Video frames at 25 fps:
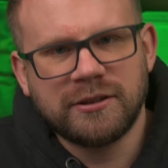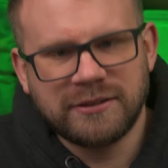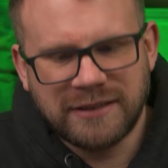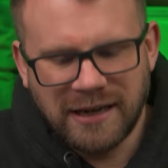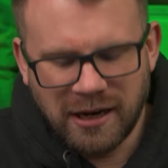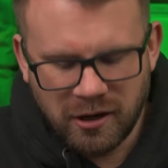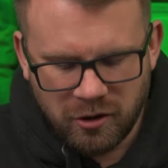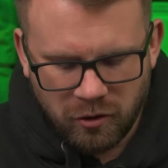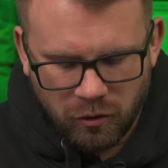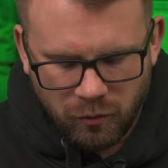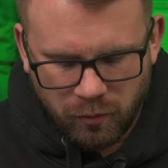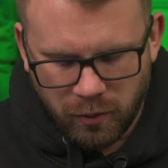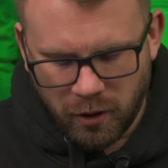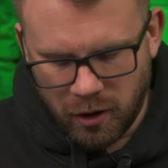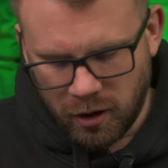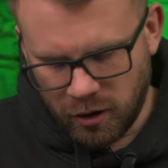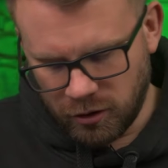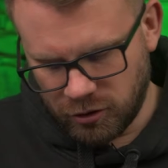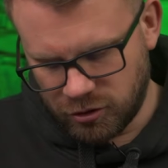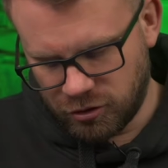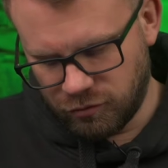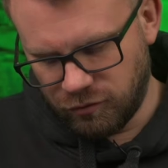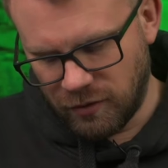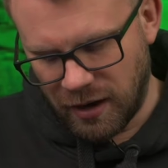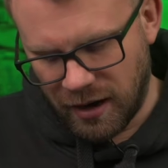tackle
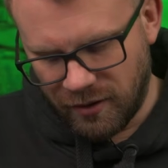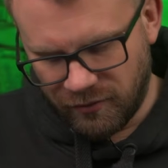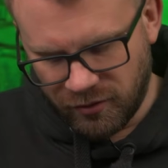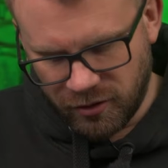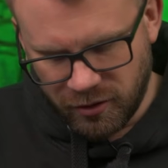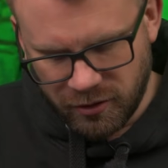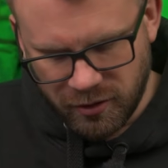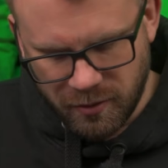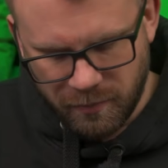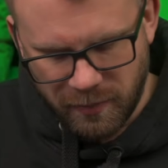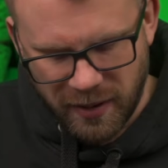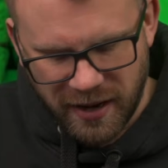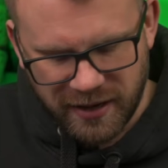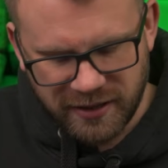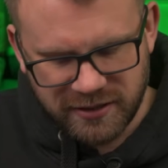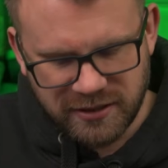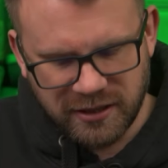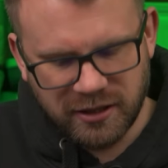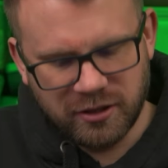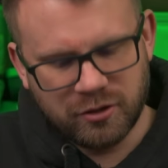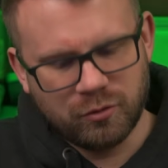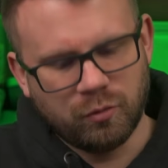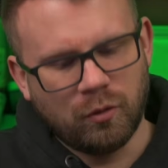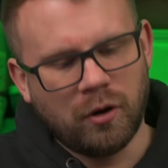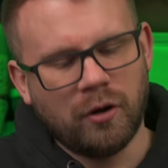box, rather than the
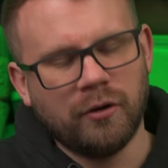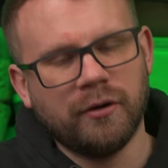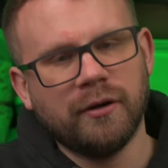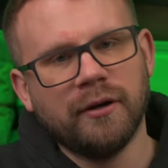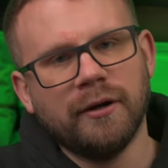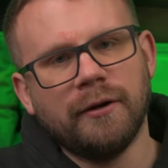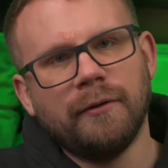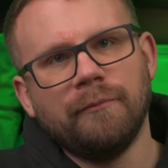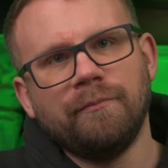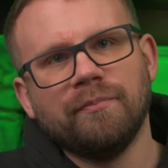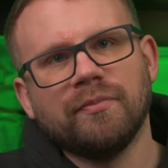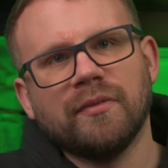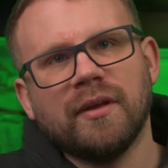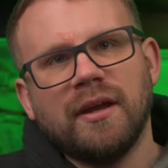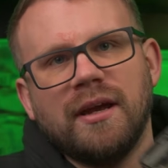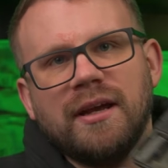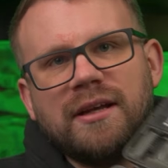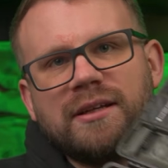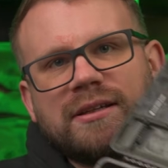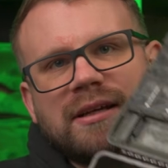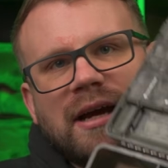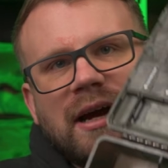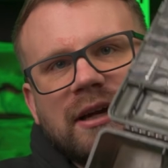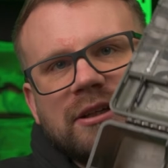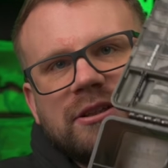Basics one,
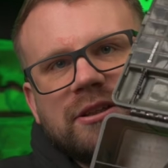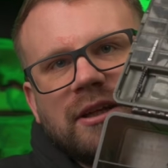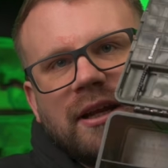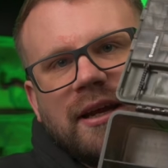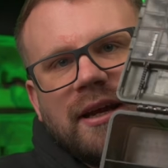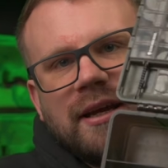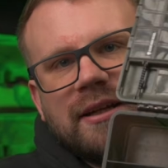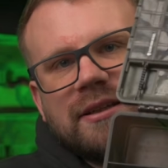it's actually